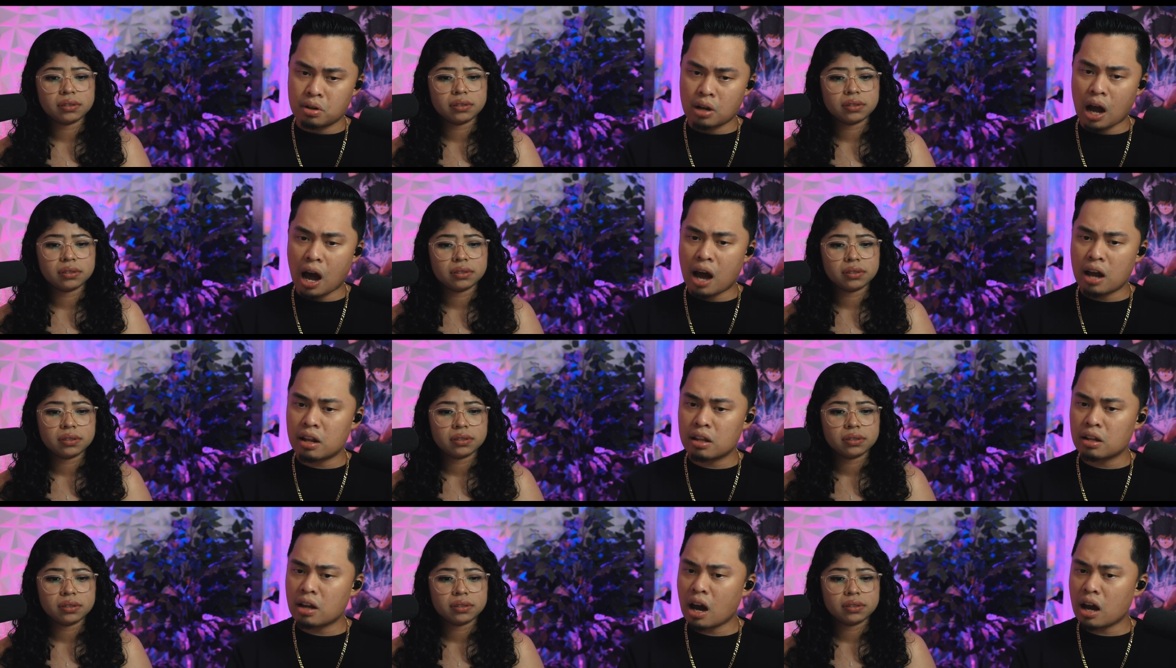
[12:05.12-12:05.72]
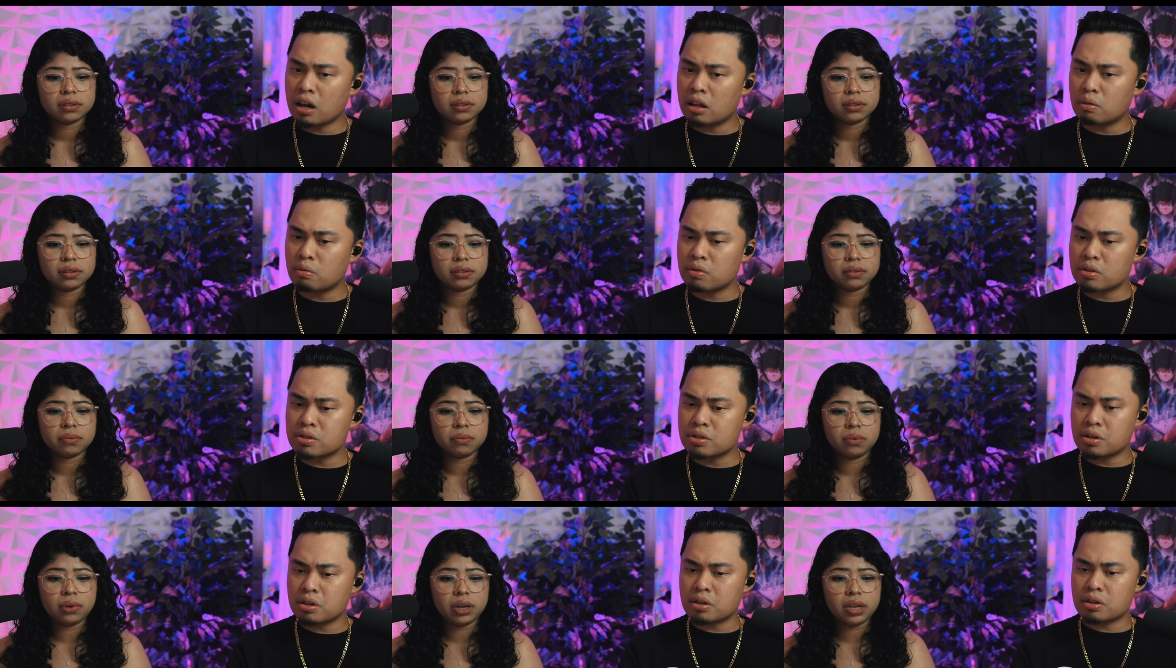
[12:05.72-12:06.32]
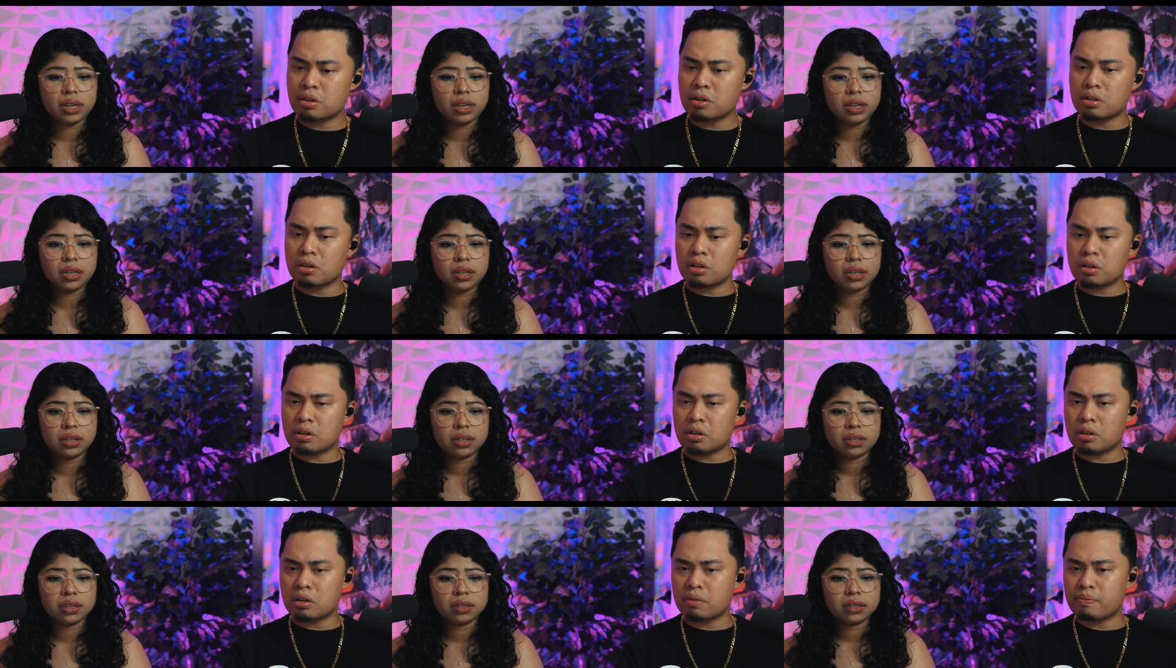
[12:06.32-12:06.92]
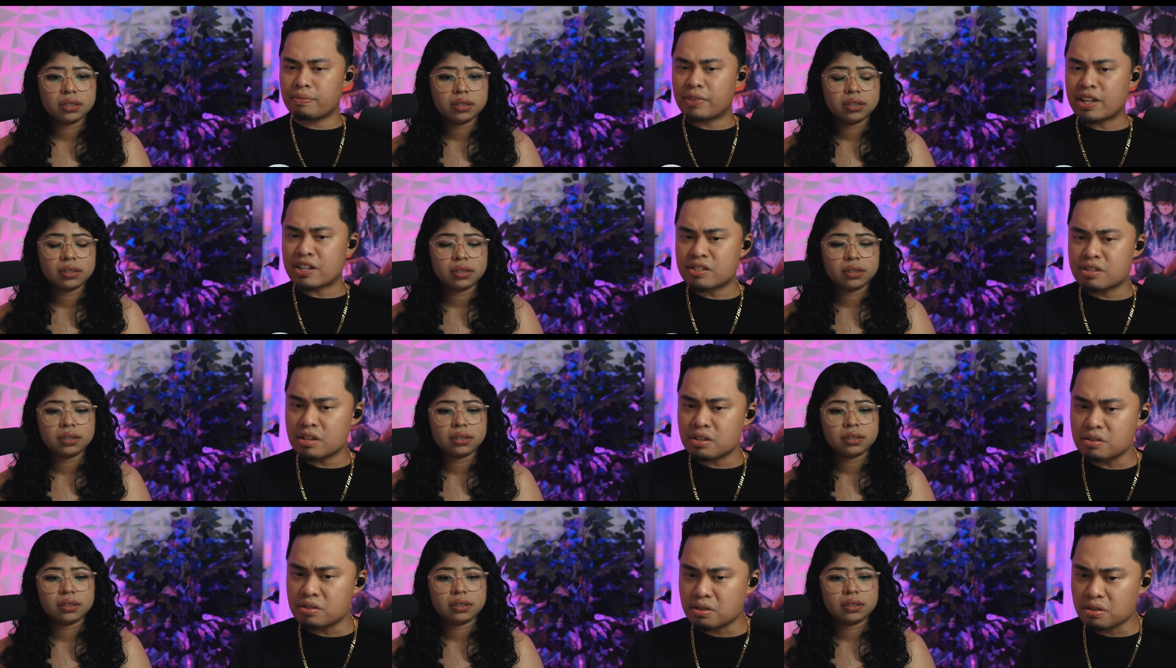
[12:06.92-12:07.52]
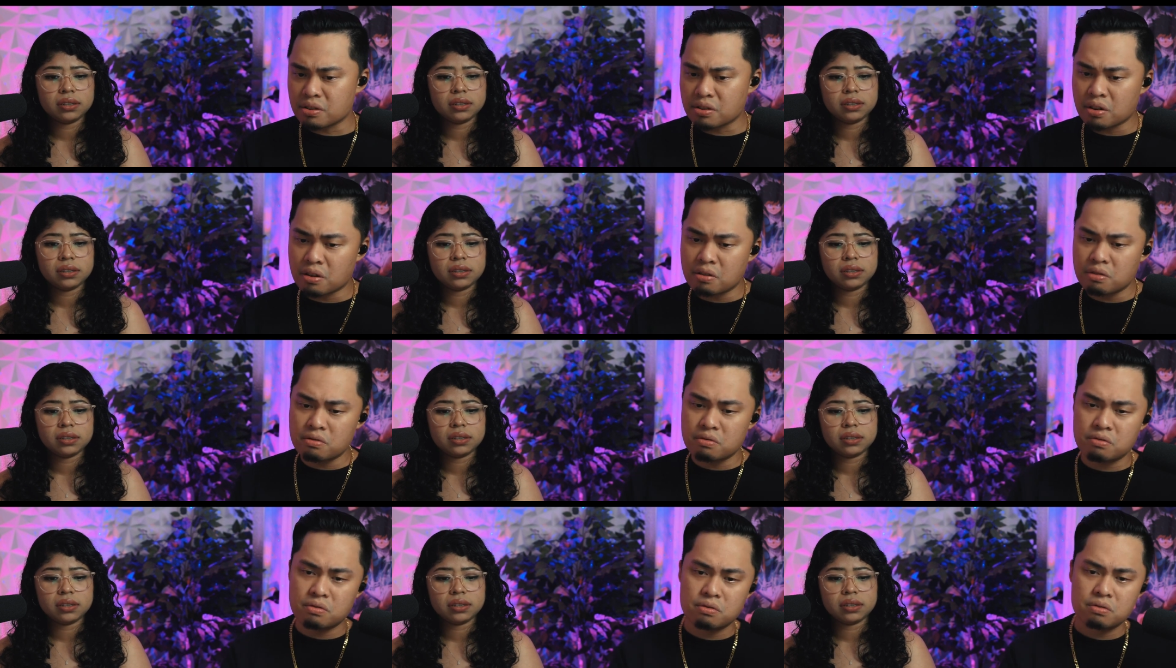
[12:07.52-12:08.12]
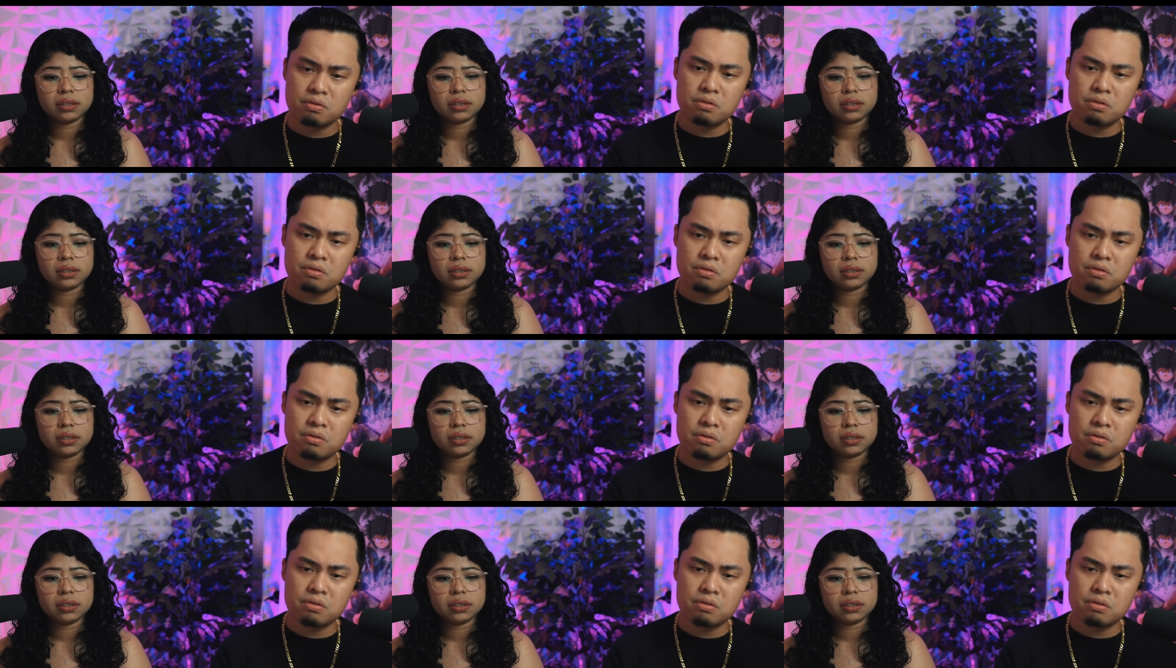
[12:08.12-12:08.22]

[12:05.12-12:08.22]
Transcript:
Speaker 1: Karin, Karin was the, the, the sister, no?